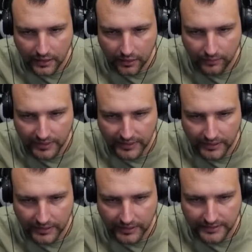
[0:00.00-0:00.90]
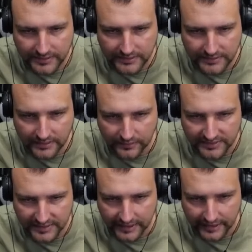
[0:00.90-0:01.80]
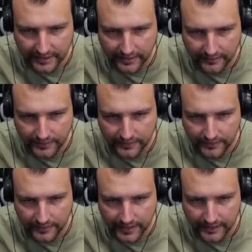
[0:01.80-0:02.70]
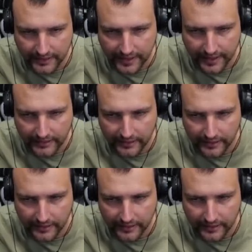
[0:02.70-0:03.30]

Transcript: Oh, Matilda isn't so silly. Would you look at that?